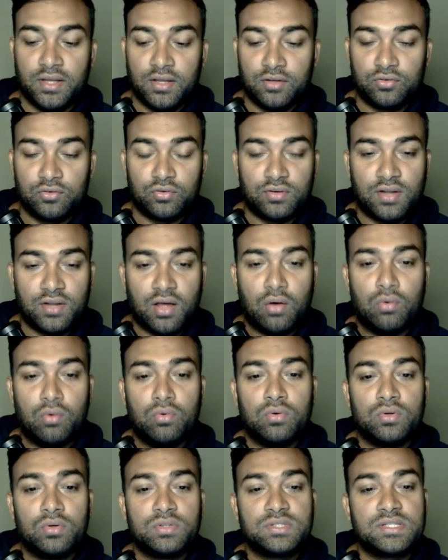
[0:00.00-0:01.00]
So now
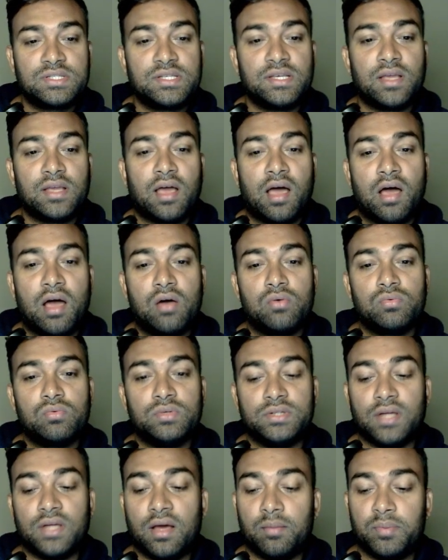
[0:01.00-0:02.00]
see how
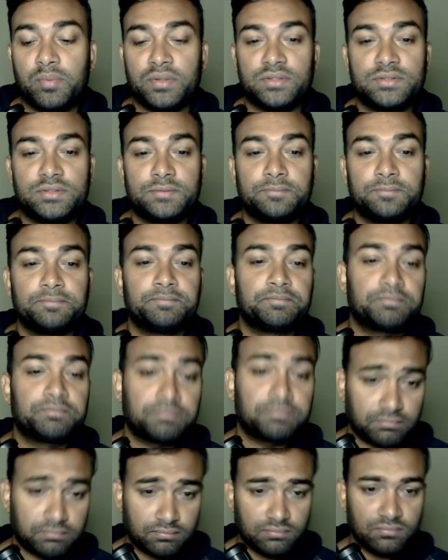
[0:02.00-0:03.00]
it happens.
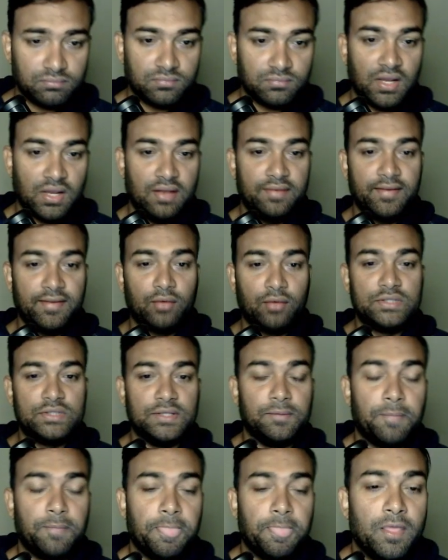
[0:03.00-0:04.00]
Now
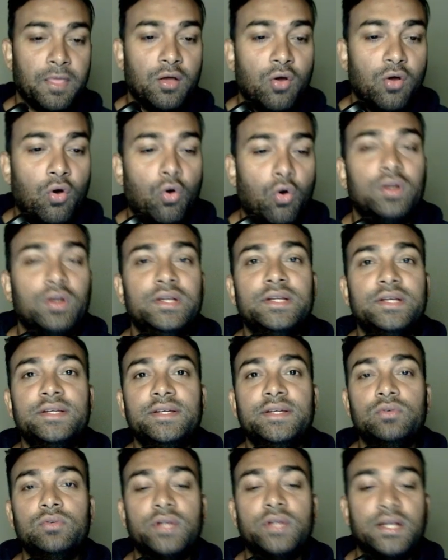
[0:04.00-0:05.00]
see, only
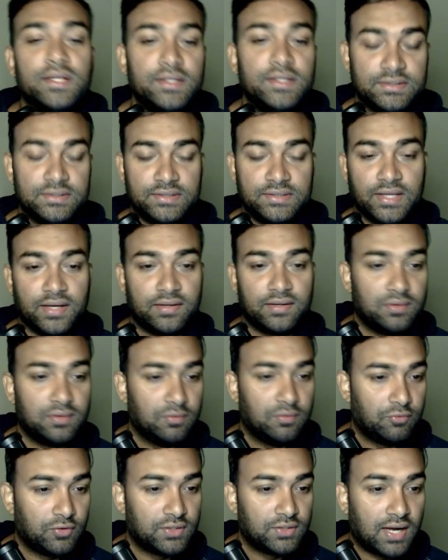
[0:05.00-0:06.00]
New Delhi is there.
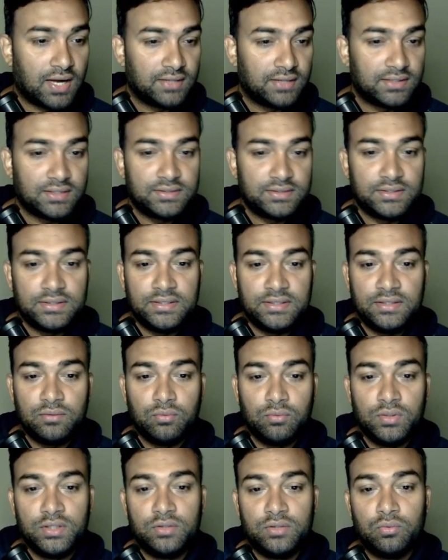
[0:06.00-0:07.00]
For the other city,
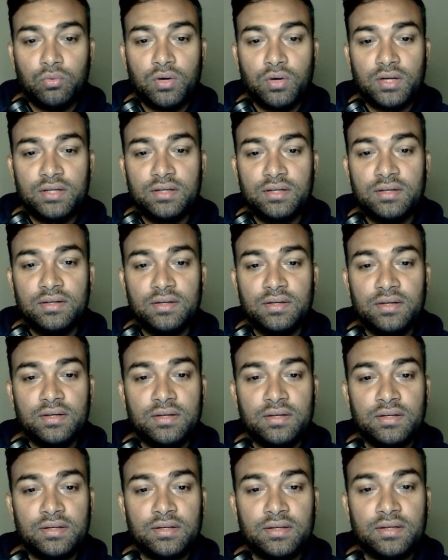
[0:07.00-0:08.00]
will it work?
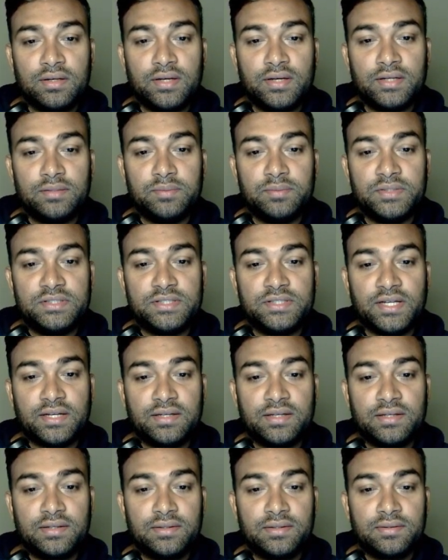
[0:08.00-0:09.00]
Let me check.